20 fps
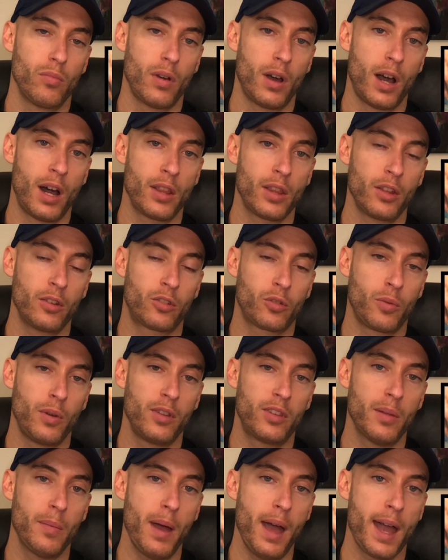on and
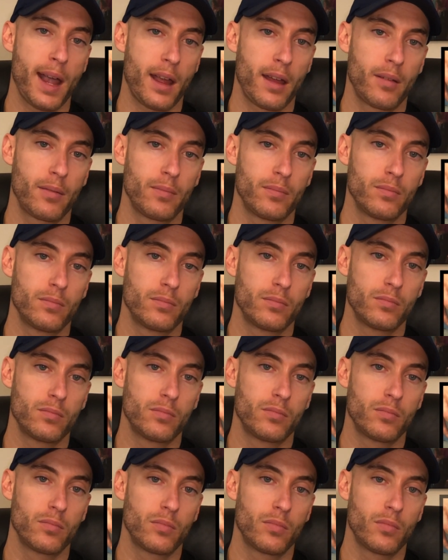squeeze the bag,
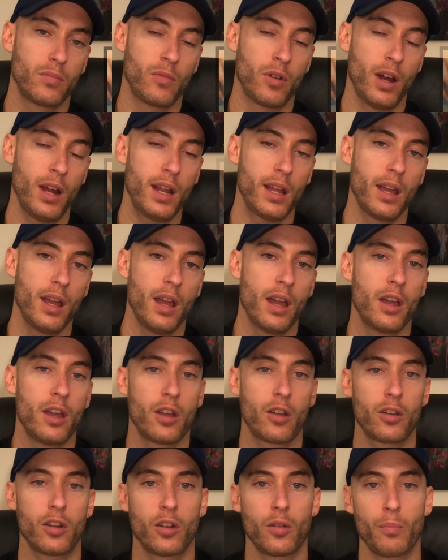right?
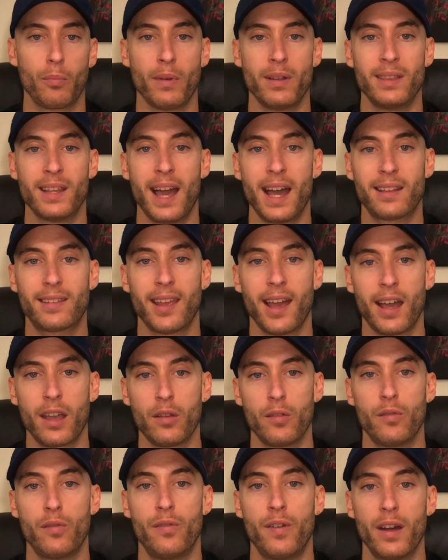And that's how
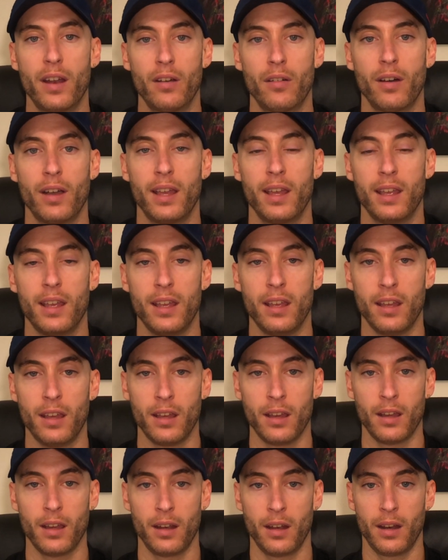you ventilate
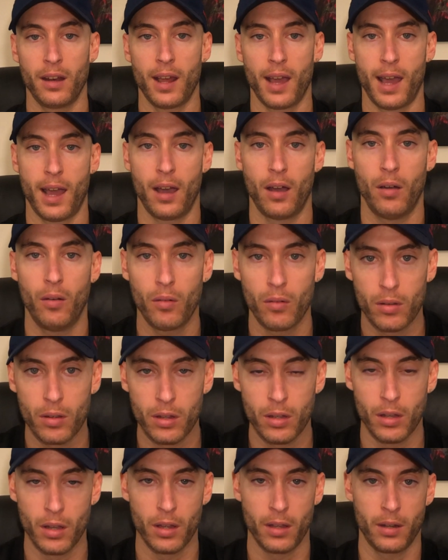in and out
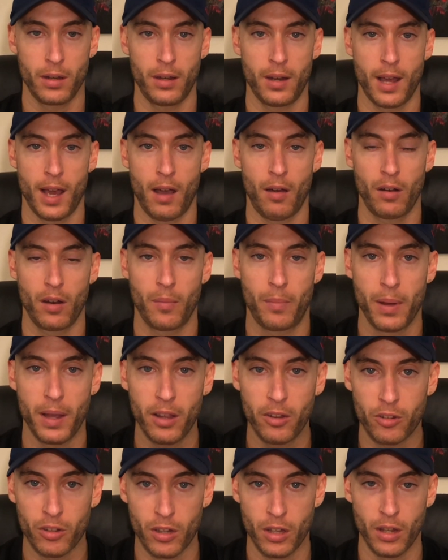on a
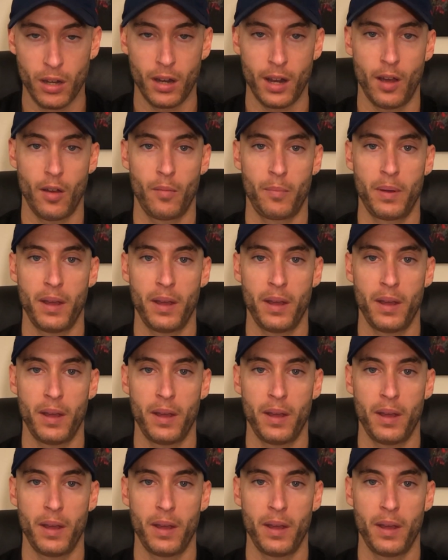patient, in and out of a